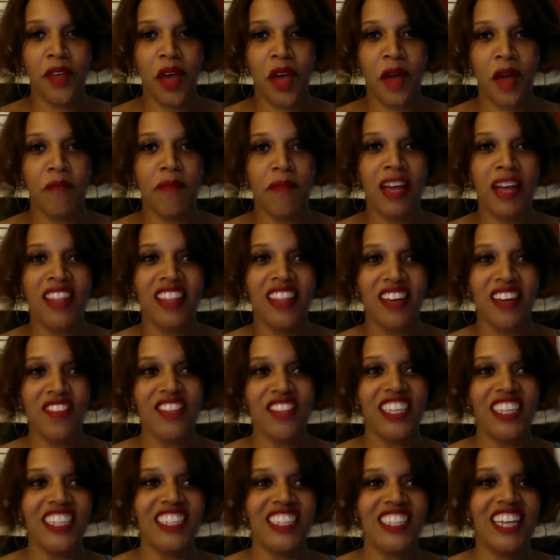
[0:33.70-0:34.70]

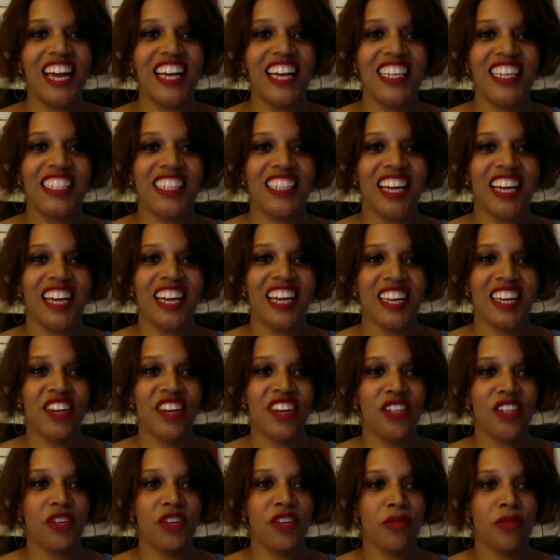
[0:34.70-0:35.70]
lovely desk. I hear a
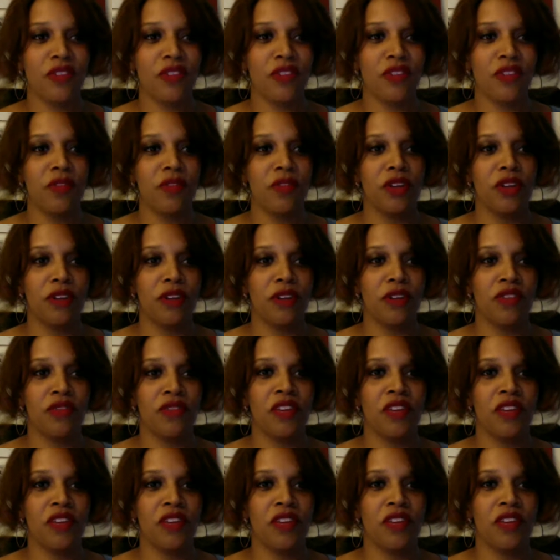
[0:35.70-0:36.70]
little bit of
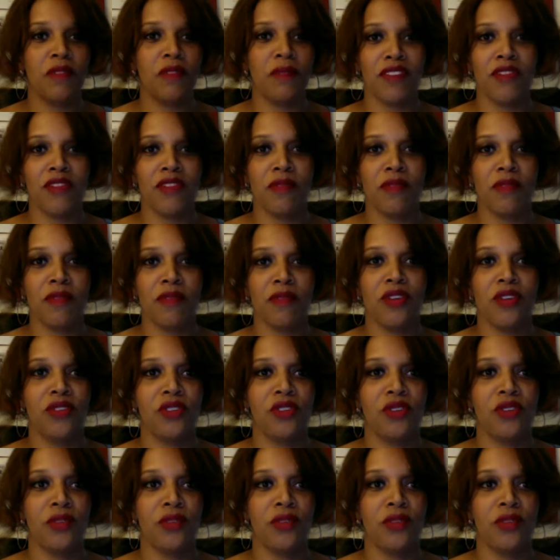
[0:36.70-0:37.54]
feedback from the YouTube.